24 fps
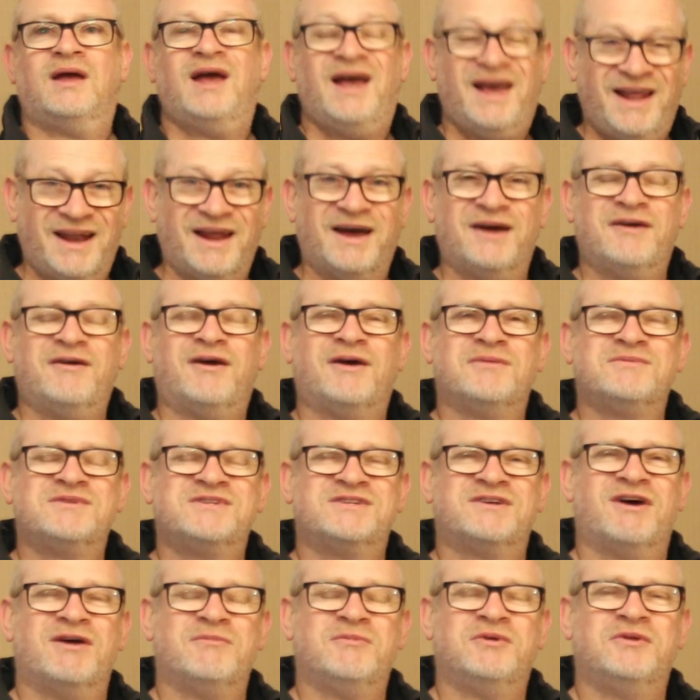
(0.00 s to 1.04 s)
Hello, I'm
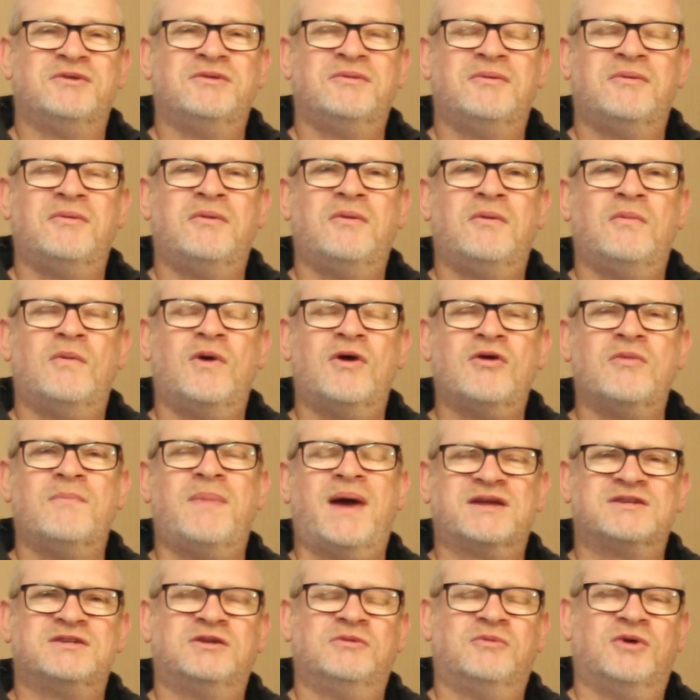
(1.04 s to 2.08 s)
Simon. Welcome
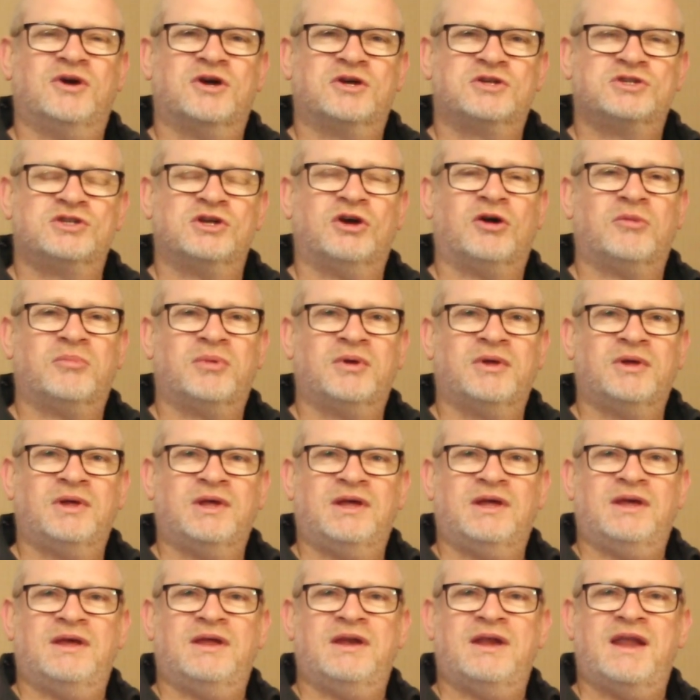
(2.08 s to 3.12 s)
back to the workshop.
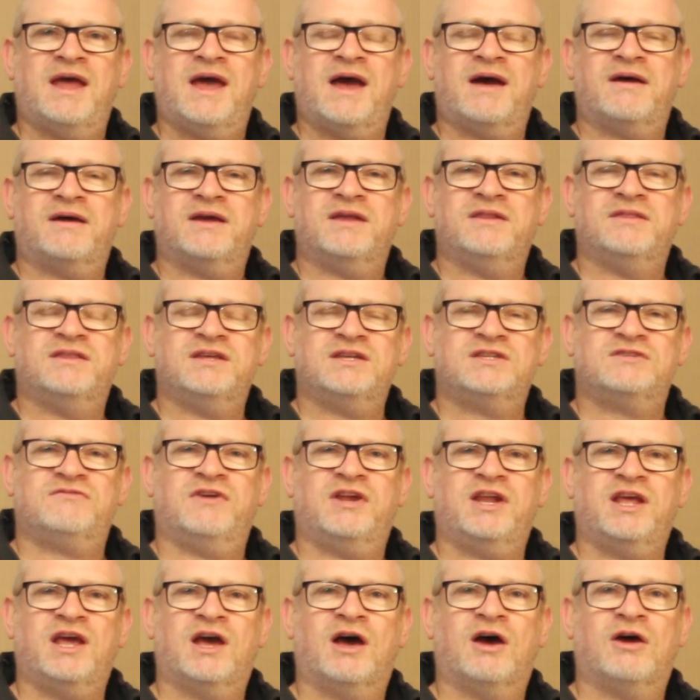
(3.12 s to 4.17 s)
Now in this
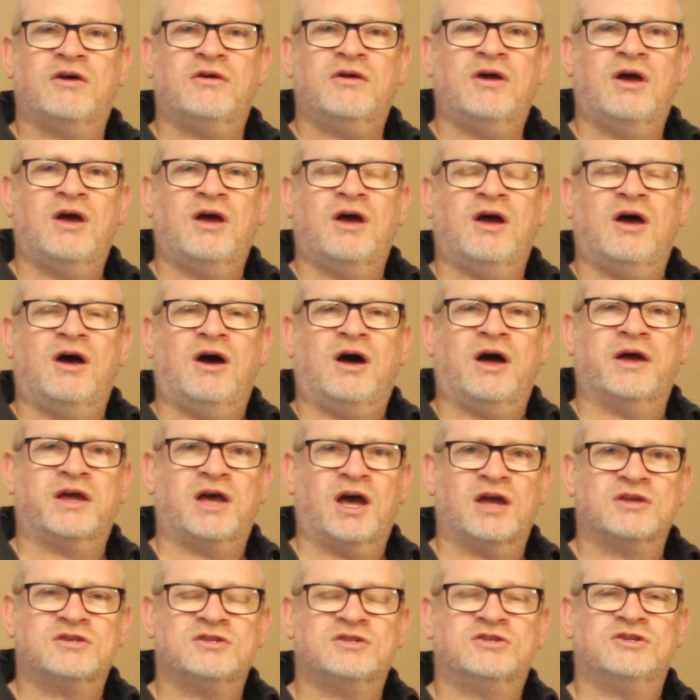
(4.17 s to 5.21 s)
video I'm
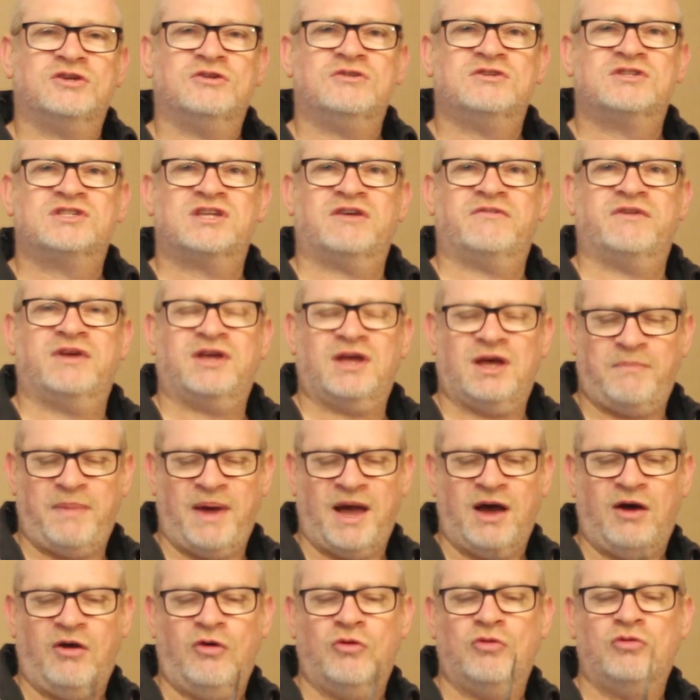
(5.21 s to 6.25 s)
going to do something
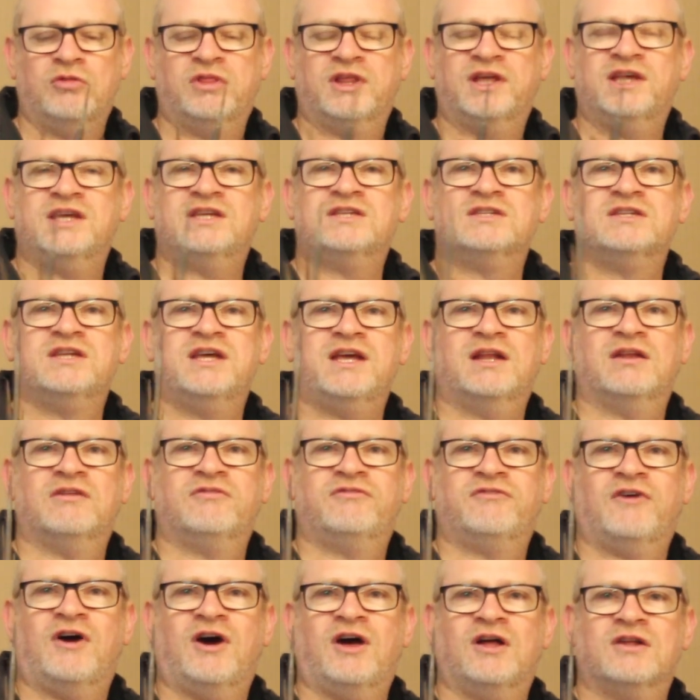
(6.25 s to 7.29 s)
about all these needle
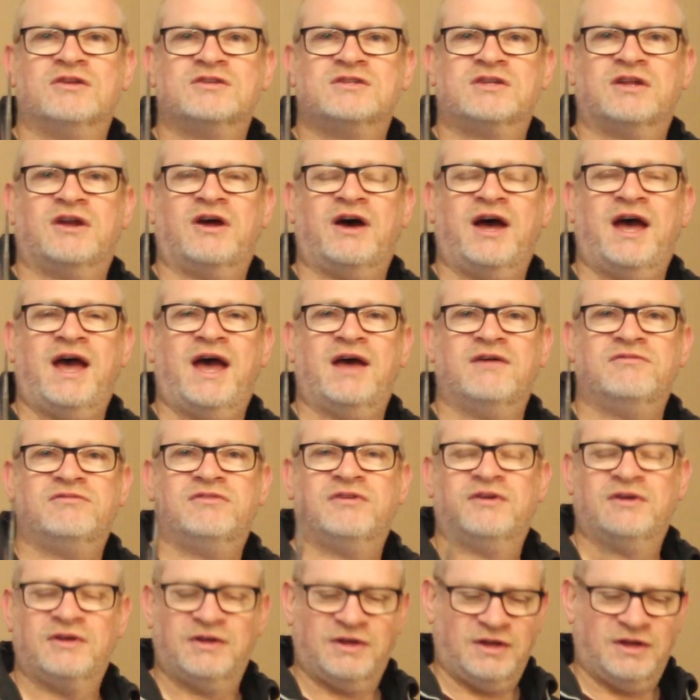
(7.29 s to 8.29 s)
files that I have.